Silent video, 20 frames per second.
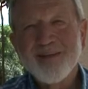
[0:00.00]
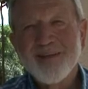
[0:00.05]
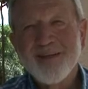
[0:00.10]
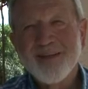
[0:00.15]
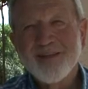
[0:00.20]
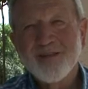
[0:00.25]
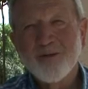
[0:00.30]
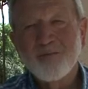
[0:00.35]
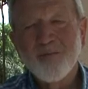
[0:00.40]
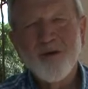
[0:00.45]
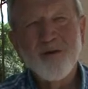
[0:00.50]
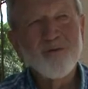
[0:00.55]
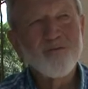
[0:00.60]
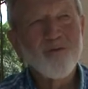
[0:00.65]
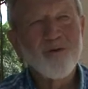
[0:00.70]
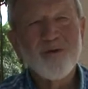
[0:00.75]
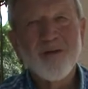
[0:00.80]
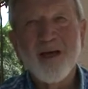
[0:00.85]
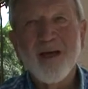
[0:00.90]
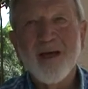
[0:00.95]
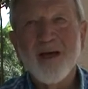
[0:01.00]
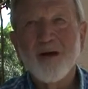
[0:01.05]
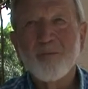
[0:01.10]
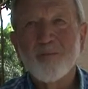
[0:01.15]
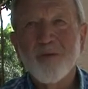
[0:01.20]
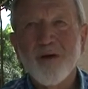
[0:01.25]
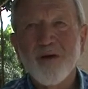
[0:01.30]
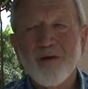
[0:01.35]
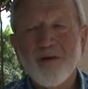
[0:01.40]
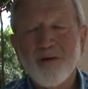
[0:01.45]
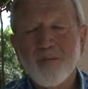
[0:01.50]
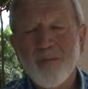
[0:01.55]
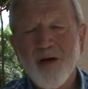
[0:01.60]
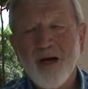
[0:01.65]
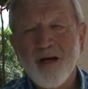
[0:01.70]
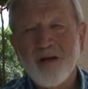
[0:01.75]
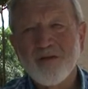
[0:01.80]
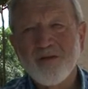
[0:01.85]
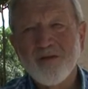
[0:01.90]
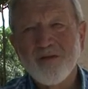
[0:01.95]
It's a beautiful day up here in the
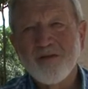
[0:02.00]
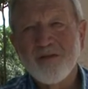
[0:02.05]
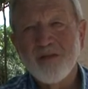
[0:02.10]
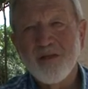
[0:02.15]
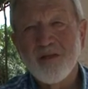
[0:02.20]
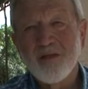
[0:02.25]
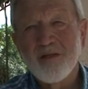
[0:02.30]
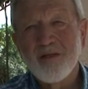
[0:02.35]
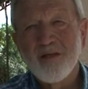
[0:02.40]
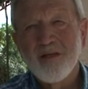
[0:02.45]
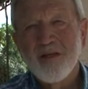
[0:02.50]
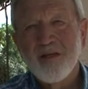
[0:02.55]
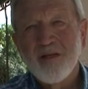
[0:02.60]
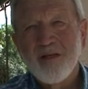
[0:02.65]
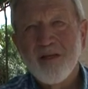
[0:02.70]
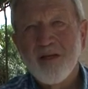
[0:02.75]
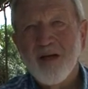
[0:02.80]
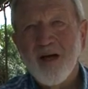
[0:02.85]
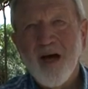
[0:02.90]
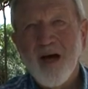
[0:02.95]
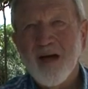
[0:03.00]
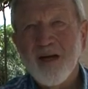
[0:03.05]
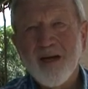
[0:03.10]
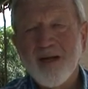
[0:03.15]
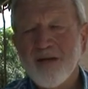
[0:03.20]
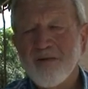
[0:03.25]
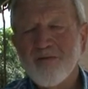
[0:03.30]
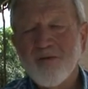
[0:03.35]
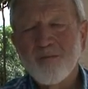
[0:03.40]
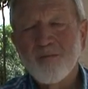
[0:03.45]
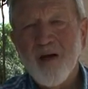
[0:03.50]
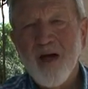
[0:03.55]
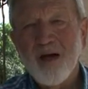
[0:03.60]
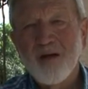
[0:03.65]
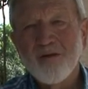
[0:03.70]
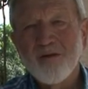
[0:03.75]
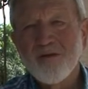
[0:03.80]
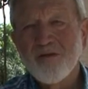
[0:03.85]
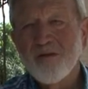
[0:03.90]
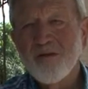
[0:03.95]
mountains, and I love the
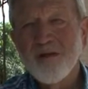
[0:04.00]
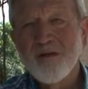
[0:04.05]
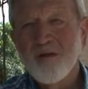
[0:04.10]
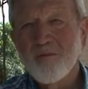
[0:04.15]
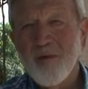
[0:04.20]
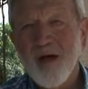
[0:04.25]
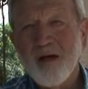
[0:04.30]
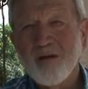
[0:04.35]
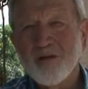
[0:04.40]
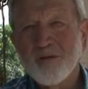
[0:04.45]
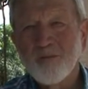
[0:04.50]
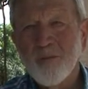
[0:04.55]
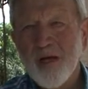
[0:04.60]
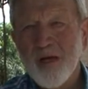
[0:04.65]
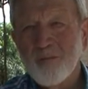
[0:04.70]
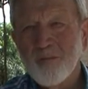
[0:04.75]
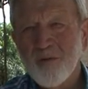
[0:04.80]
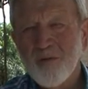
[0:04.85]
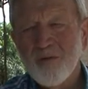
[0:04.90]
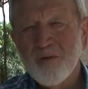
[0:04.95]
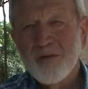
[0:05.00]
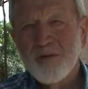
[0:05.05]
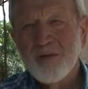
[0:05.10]
mountains and the mountain people.